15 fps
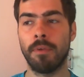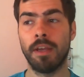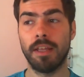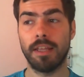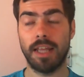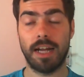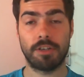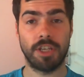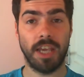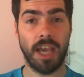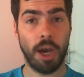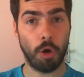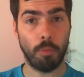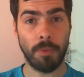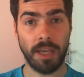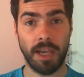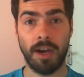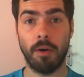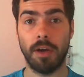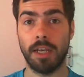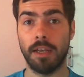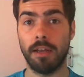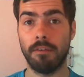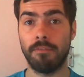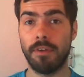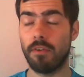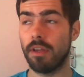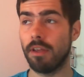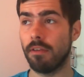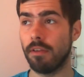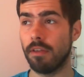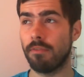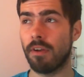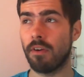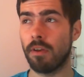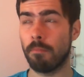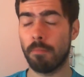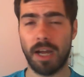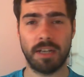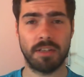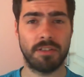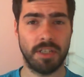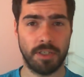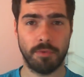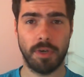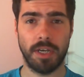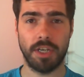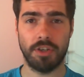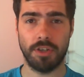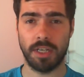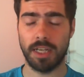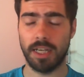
that actually helped me out in a very, very bad situation.